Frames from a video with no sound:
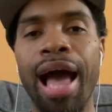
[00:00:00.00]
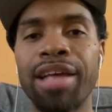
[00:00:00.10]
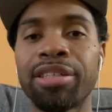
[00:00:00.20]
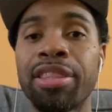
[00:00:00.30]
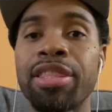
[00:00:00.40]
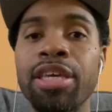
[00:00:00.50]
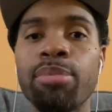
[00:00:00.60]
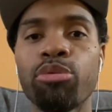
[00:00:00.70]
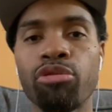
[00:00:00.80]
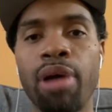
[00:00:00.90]
as a
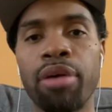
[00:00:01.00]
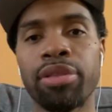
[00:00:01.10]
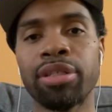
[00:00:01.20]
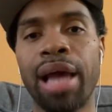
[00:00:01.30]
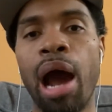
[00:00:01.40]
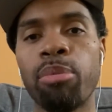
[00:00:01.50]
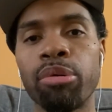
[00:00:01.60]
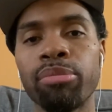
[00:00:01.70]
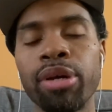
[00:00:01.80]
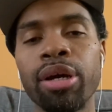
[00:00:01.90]
theme throughout this
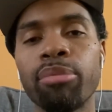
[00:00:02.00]
album,